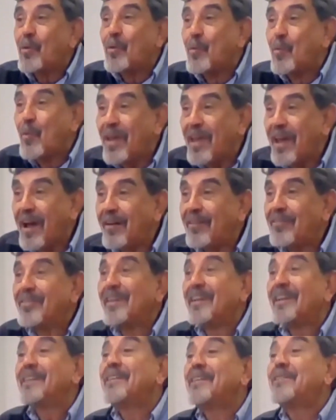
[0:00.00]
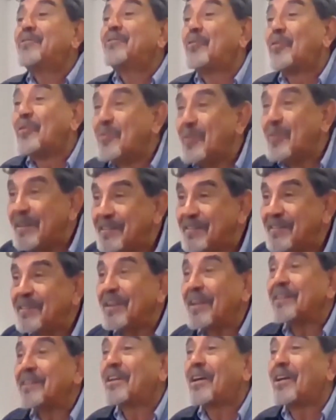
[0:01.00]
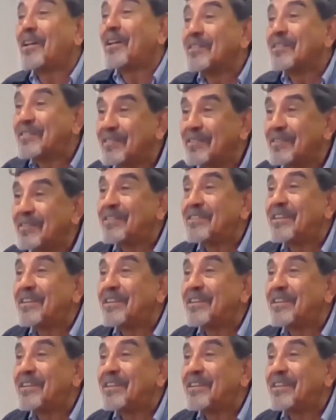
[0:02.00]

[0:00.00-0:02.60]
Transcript: we have information and cultural